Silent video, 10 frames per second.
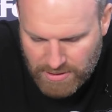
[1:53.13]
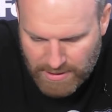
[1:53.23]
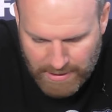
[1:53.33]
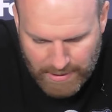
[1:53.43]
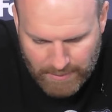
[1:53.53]
you
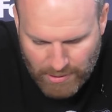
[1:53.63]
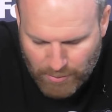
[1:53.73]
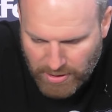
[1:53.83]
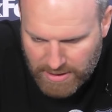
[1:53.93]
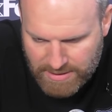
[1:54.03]
know,
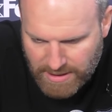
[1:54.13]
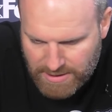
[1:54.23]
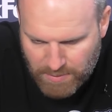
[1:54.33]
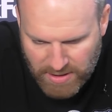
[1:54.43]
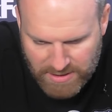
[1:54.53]
playing in tight
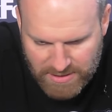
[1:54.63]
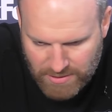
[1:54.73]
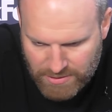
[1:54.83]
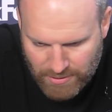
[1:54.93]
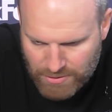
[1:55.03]
spaces on
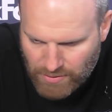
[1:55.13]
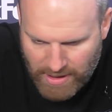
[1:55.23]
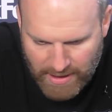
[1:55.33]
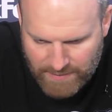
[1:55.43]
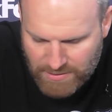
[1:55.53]
certain
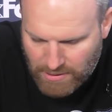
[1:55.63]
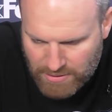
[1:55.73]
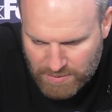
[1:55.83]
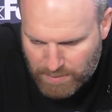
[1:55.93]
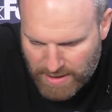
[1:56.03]
drives, or
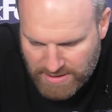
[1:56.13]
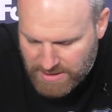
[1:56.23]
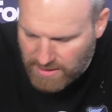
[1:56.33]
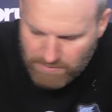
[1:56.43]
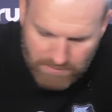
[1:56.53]

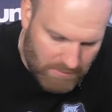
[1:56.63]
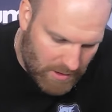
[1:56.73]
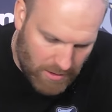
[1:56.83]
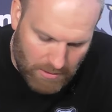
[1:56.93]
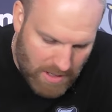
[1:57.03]
spacing, you
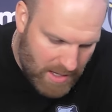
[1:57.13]
know,